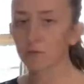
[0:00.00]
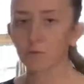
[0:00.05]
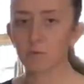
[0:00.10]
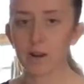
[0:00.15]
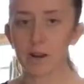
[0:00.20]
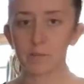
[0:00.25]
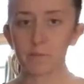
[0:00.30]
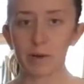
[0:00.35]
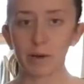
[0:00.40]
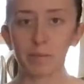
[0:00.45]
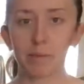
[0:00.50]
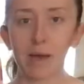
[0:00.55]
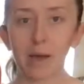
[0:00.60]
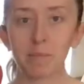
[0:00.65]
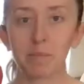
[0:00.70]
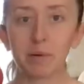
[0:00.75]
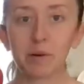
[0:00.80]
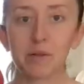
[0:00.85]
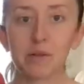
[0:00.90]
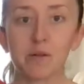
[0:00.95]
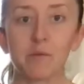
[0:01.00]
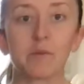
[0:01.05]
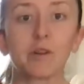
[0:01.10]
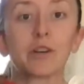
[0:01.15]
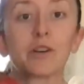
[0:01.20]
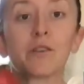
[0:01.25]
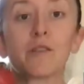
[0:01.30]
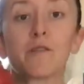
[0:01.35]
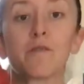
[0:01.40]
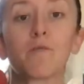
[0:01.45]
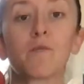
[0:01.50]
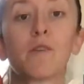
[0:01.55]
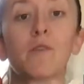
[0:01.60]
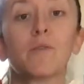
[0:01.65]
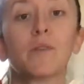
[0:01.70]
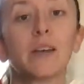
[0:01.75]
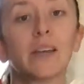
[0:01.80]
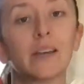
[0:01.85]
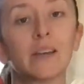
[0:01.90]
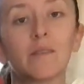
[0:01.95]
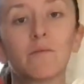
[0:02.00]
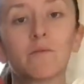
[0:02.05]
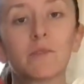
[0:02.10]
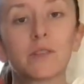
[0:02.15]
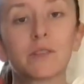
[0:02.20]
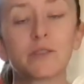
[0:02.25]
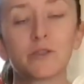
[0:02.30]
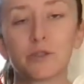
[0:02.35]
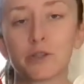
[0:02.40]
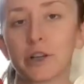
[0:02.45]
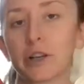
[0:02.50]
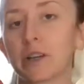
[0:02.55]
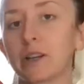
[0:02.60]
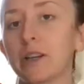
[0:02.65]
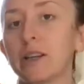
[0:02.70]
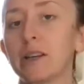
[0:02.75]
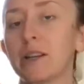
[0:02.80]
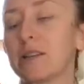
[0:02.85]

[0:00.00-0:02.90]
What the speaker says: red bell pepper that we're going to throw in with the chicken.